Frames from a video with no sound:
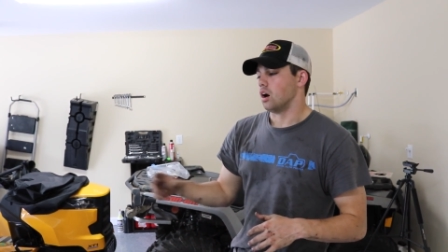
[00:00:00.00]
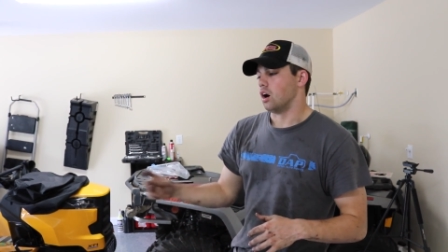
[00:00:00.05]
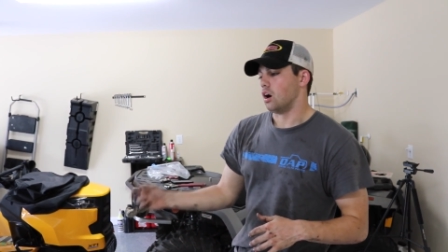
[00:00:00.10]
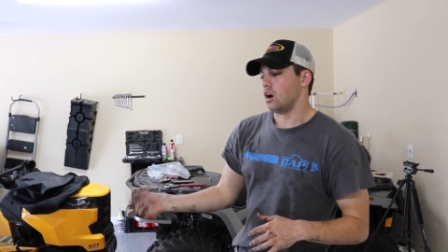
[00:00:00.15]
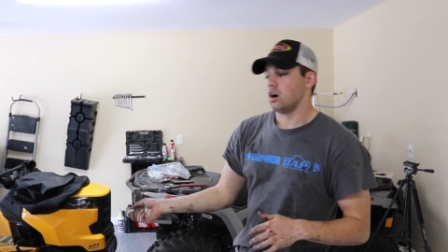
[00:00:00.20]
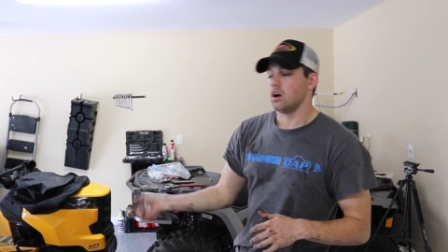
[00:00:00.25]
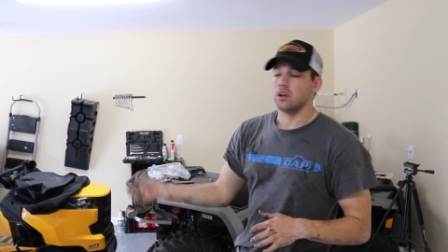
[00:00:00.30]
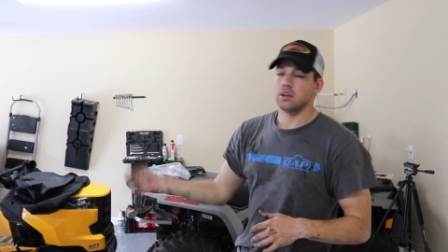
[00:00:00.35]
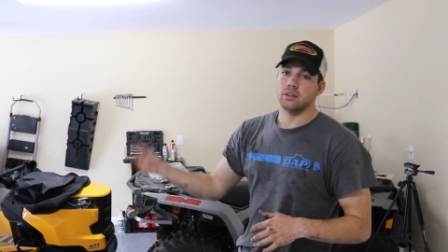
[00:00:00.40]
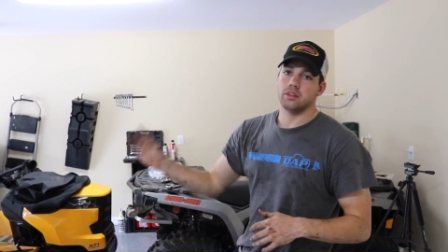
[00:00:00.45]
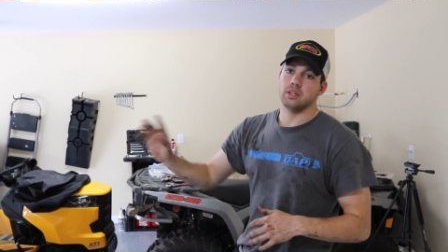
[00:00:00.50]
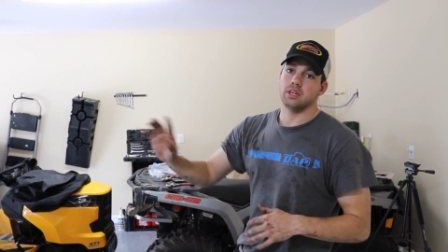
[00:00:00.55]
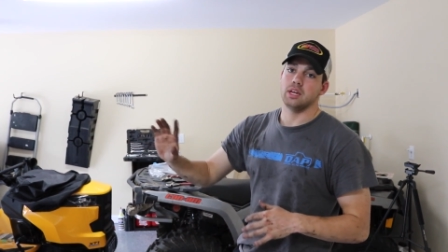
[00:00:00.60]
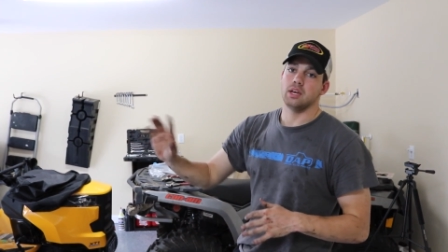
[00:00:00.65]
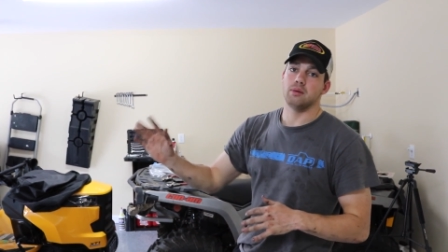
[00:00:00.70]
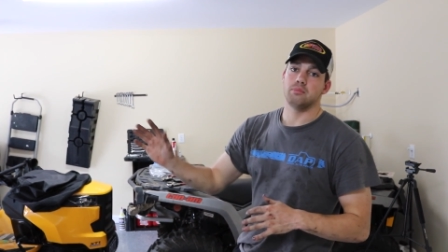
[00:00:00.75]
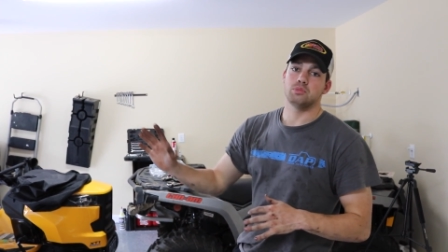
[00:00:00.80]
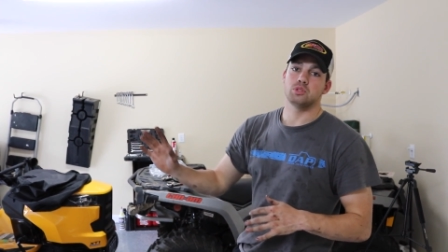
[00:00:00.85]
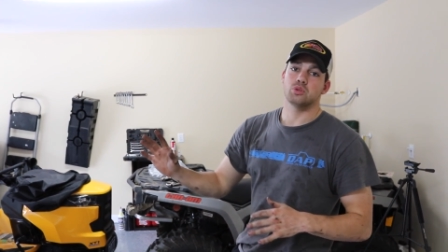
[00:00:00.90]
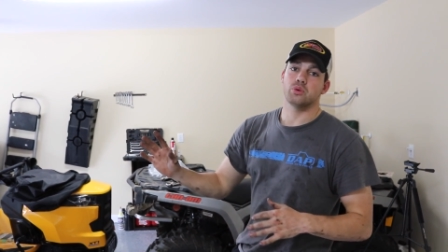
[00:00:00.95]
on the
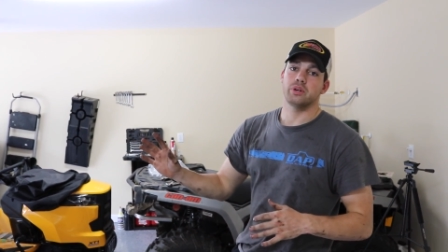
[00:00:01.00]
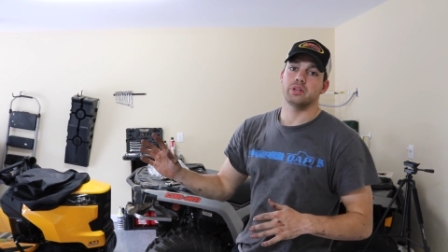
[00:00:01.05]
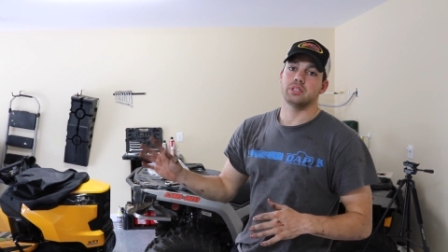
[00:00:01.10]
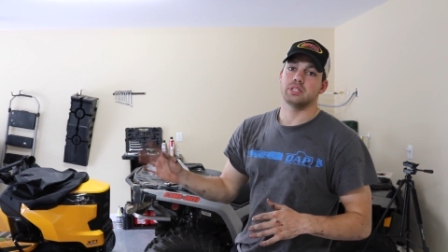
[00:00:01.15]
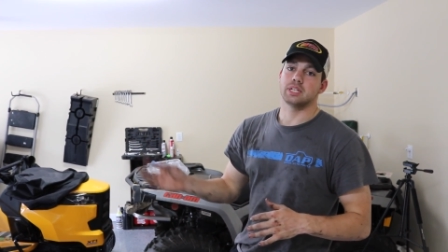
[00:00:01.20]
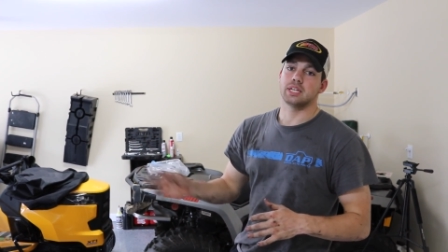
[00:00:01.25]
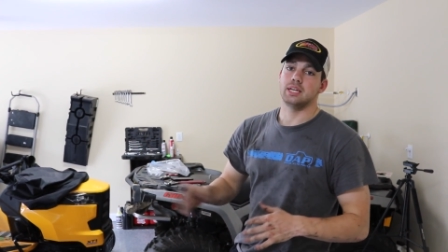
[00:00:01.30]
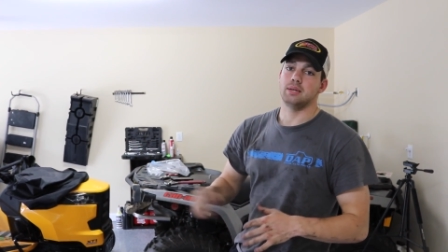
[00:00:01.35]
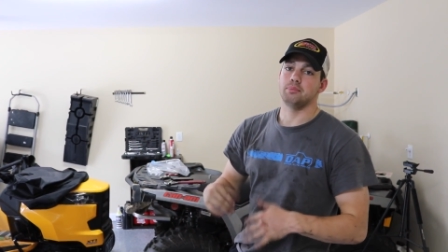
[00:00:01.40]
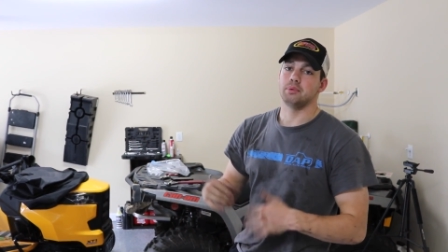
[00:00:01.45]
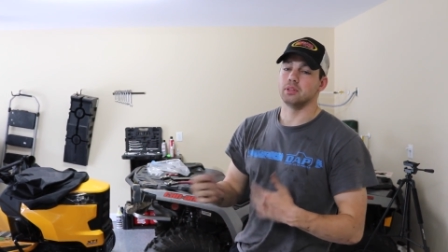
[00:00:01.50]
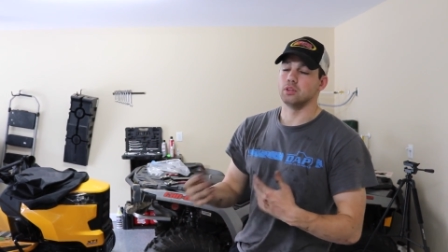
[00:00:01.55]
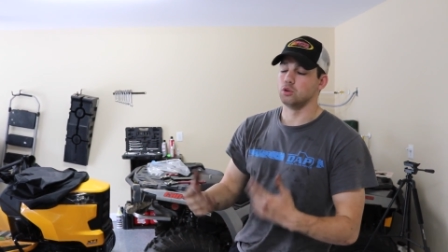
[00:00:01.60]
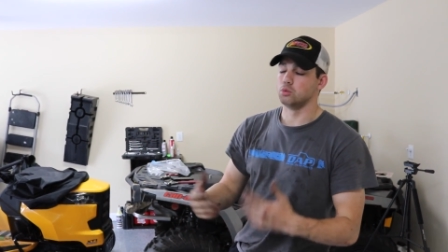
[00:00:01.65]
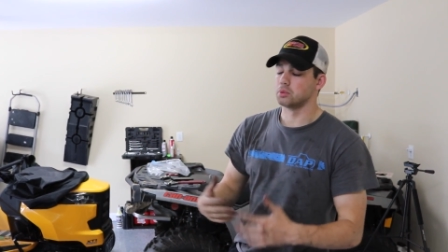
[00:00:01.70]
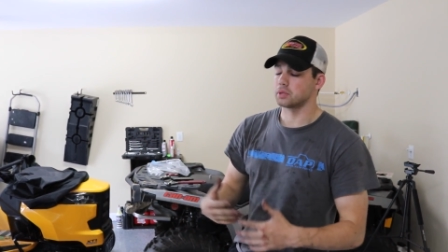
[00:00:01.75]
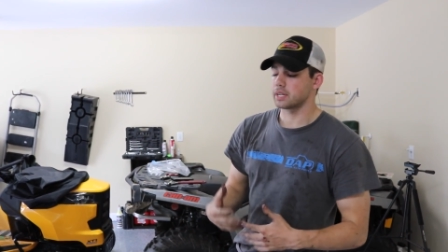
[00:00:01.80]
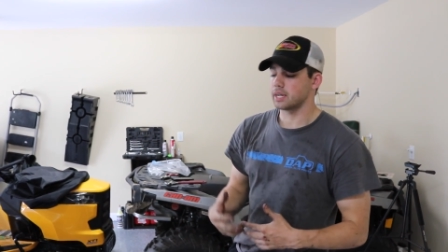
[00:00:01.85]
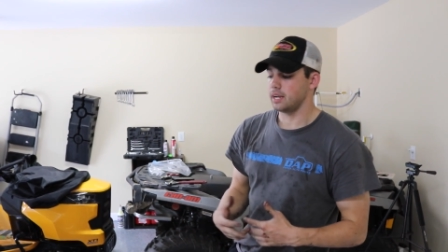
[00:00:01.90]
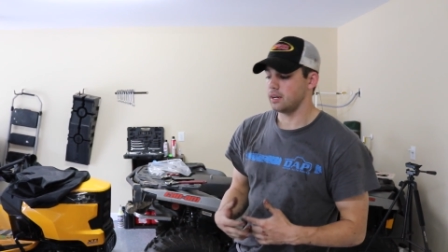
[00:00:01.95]
hem joint to keep it
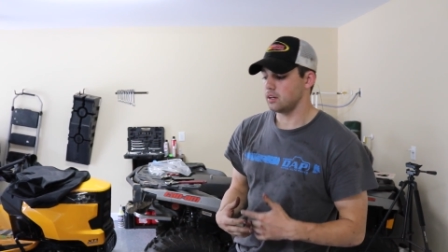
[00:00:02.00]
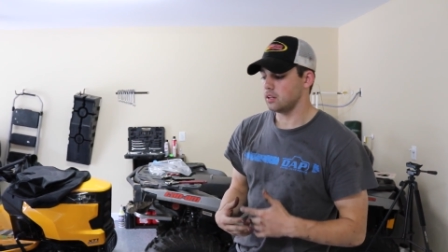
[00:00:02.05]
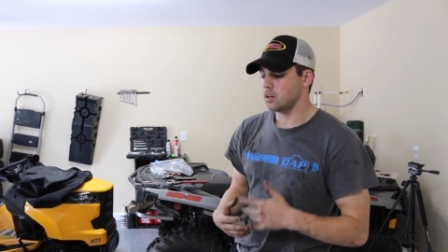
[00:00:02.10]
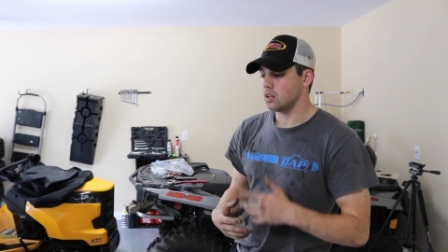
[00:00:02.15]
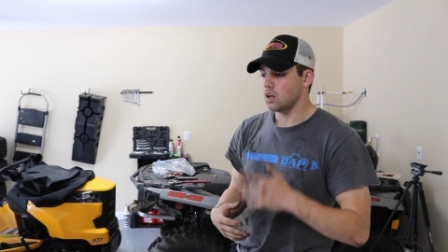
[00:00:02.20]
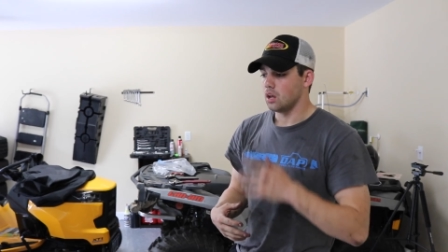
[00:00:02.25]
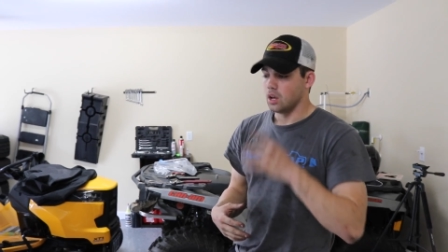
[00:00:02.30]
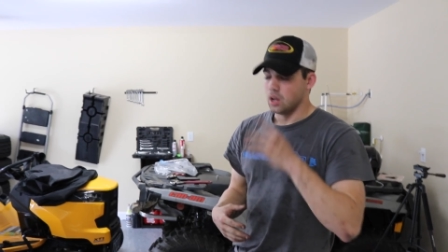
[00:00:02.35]
lubricated.